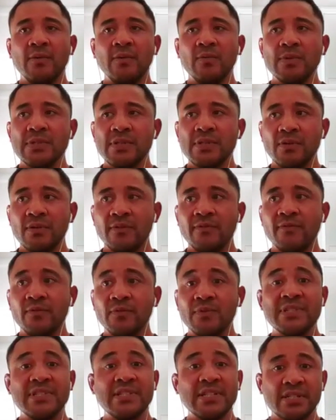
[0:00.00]
And we sold it
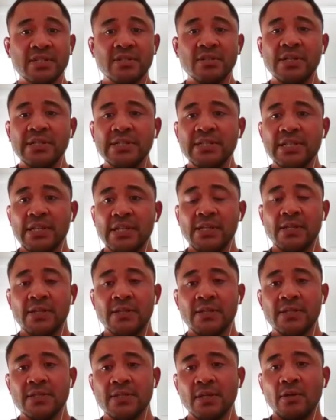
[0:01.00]
for $690.
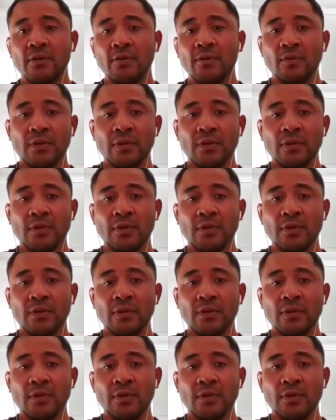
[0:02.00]
So